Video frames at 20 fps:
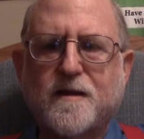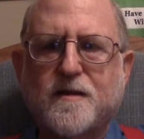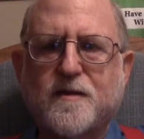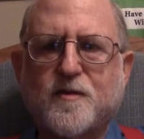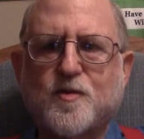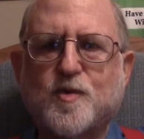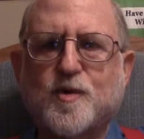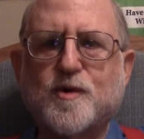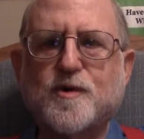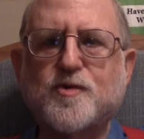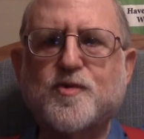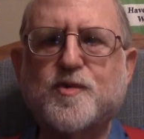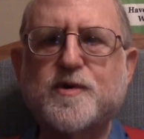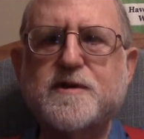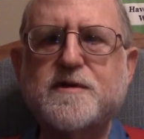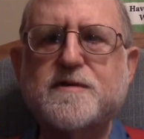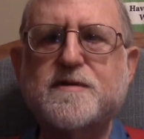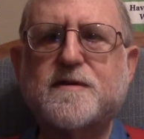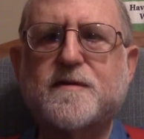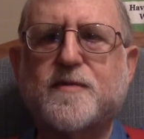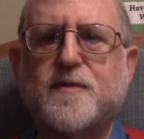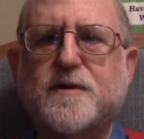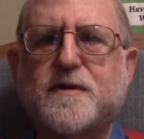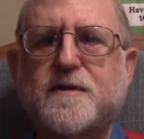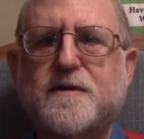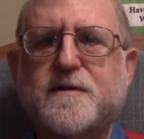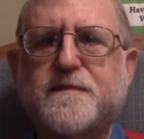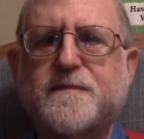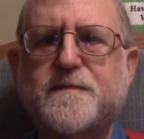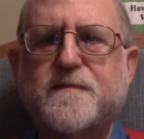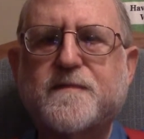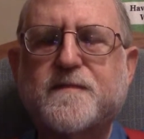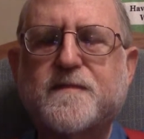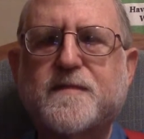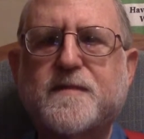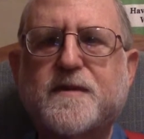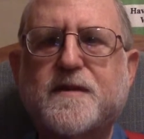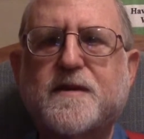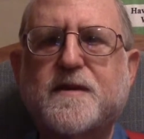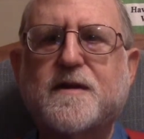the word reasonable
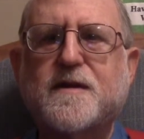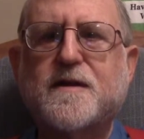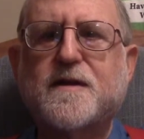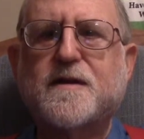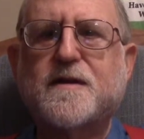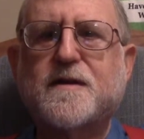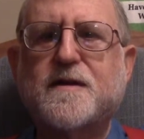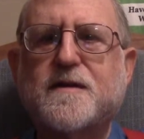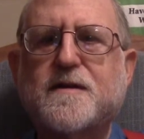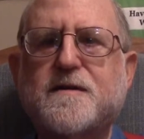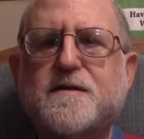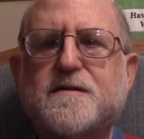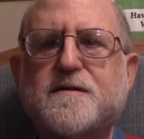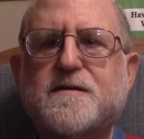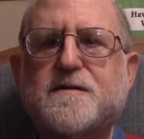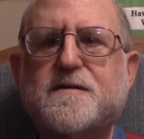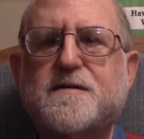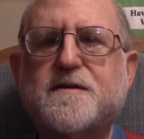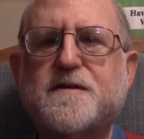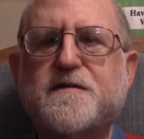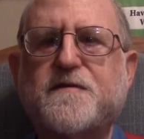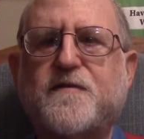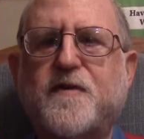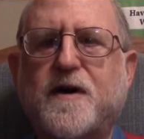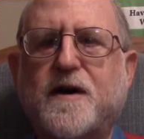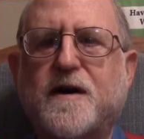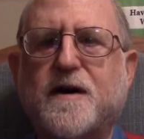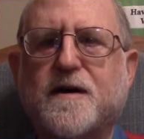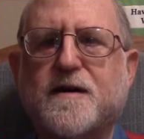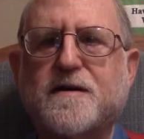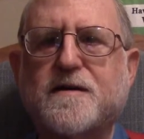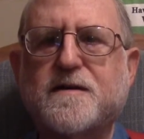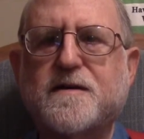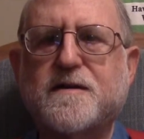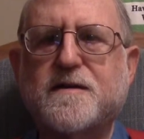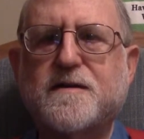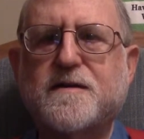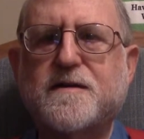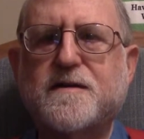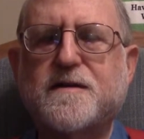is
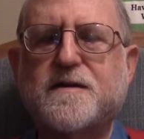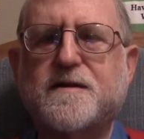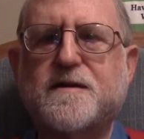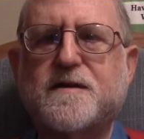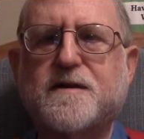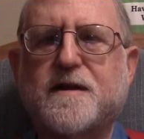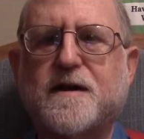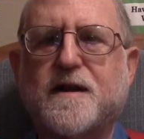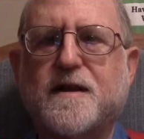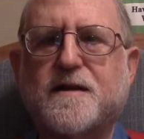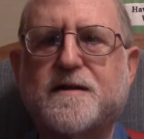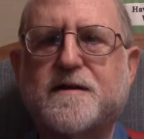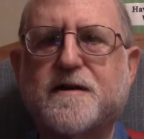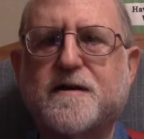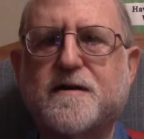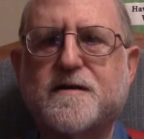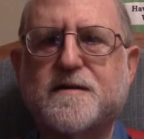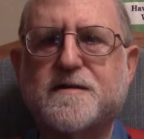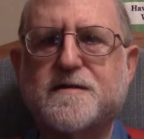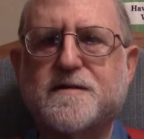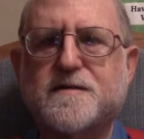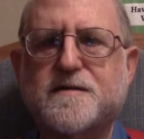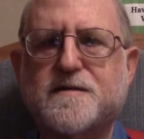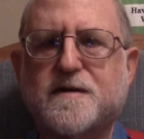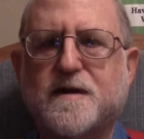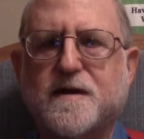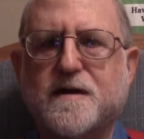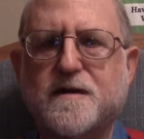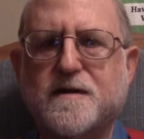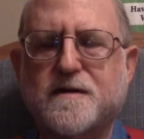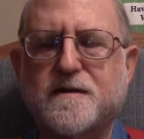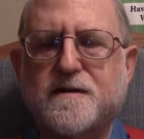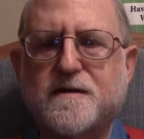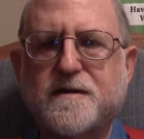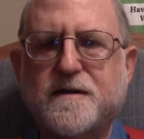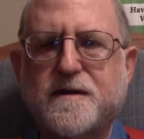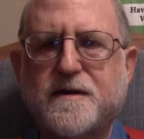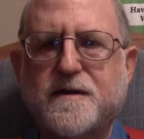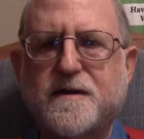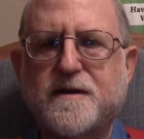defined in an egalitarian society